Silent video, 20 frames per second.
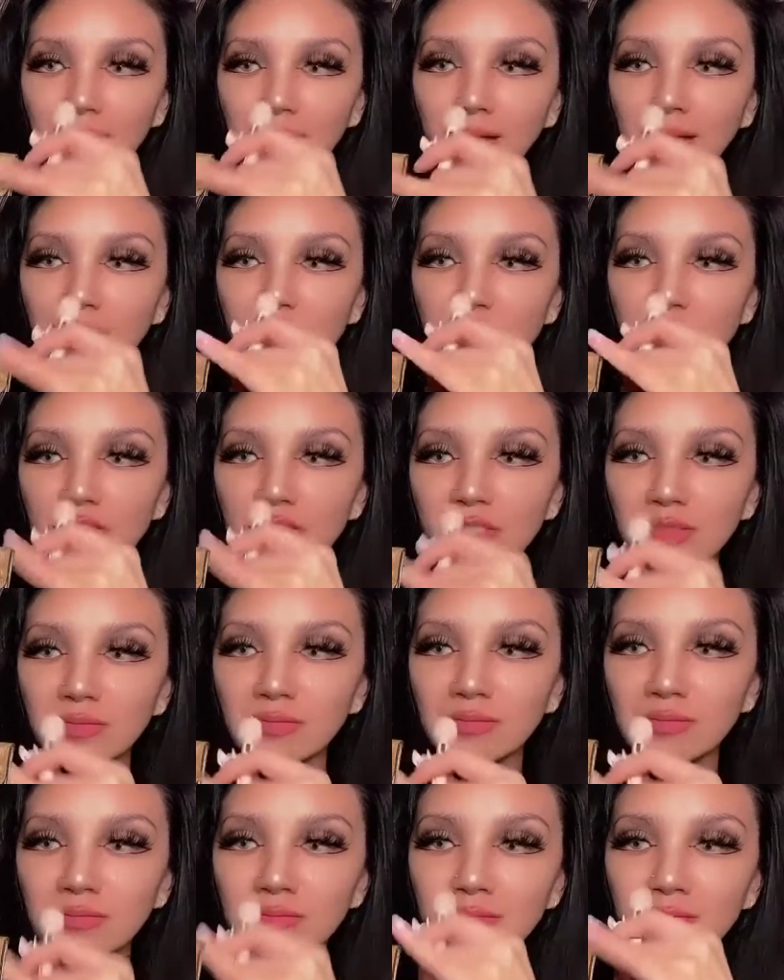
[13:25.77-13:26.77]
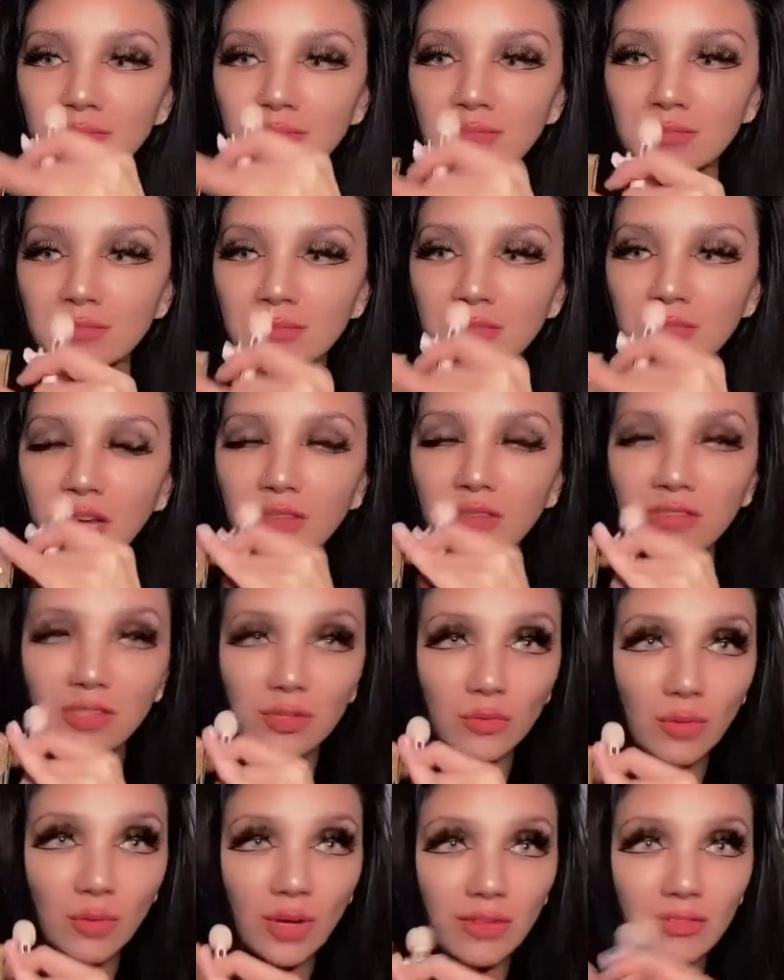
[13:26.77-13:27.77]
edge cover,
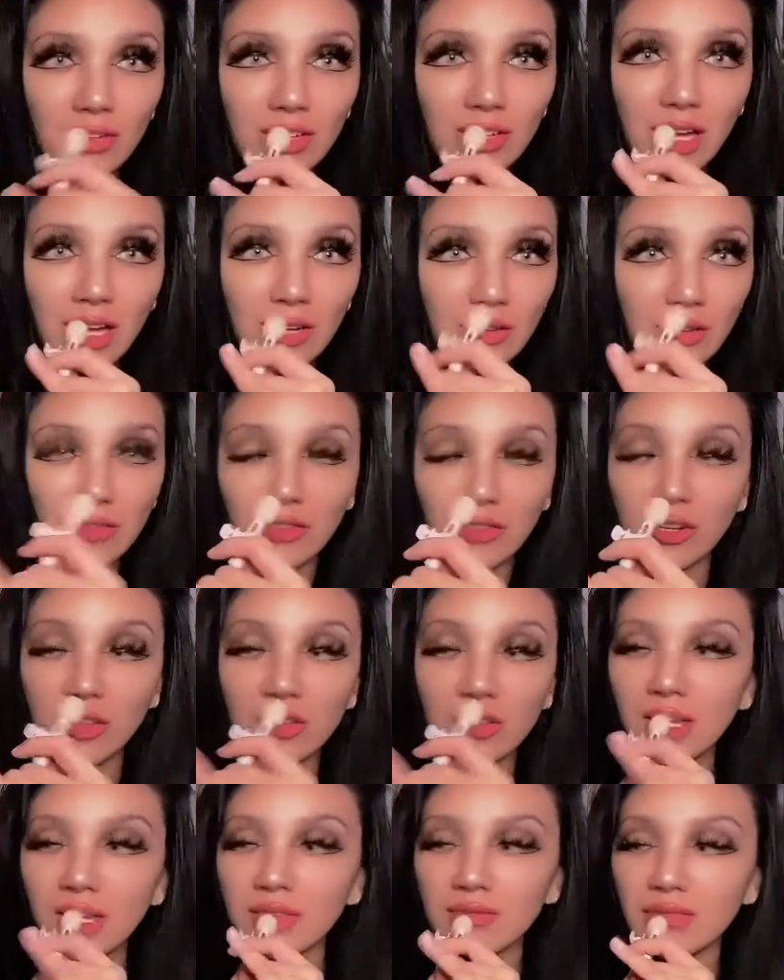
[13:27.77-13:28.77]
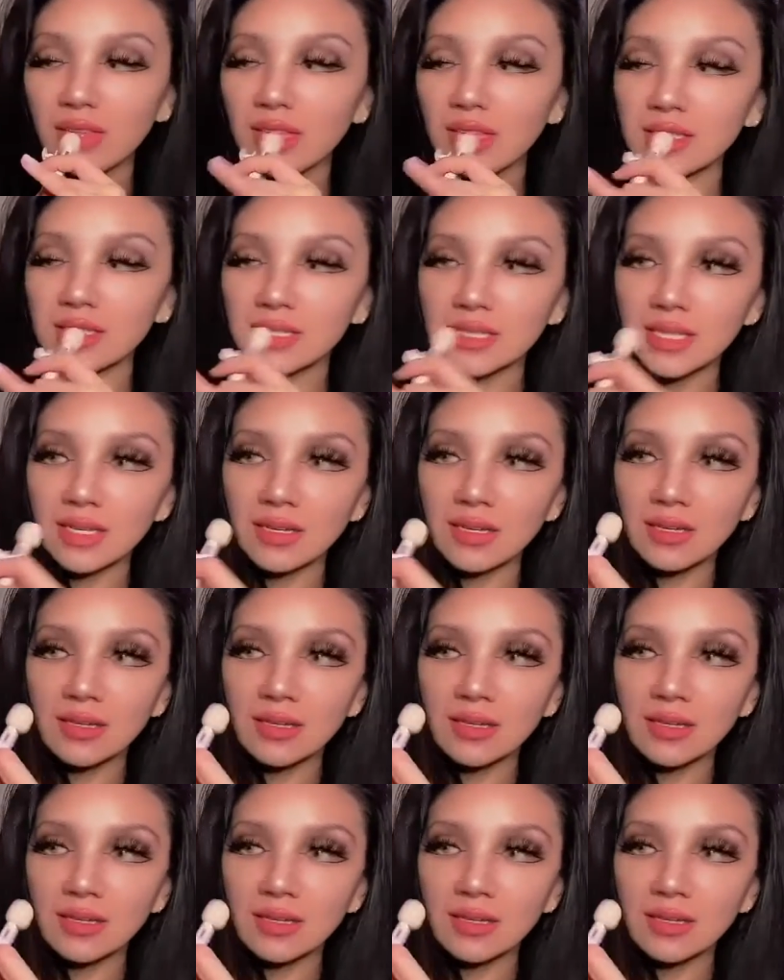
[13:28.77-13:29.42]
whatever, I don't even know the name for this,